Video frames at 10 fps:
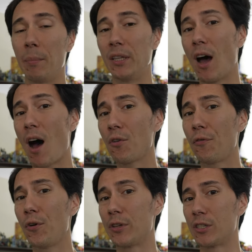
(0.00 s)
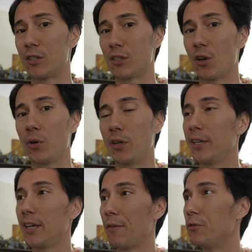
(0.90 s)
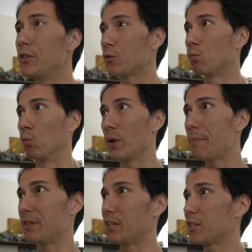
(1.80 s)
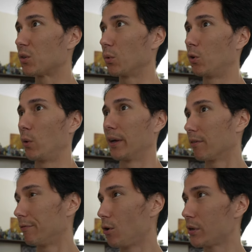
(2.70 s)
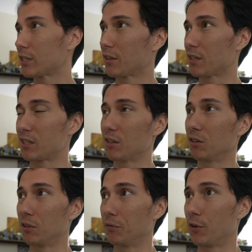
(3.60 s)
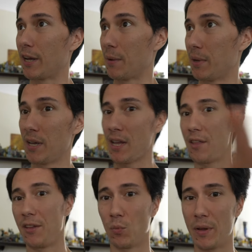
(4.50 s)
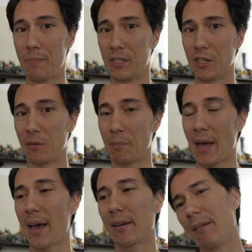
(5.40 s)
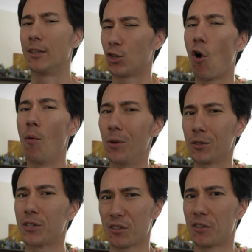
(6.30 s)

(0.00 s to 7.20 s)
But the autofocus is so good, if you just reposition real quick, focus on the center of the frame and then reposition back, it's almost as